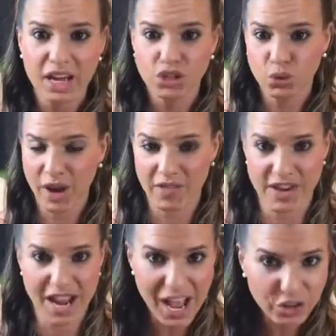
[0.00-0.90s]
don't have
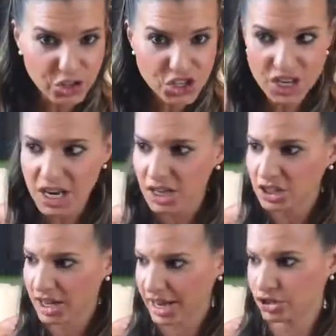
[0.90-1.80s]
any energy
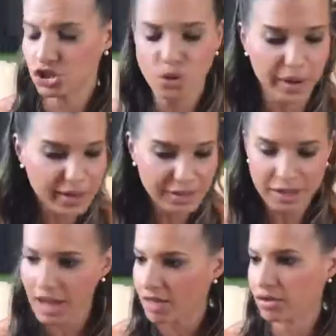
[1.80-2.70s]
and can't do
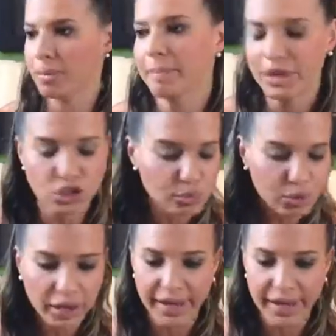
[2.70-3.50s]
anything and they're miserable,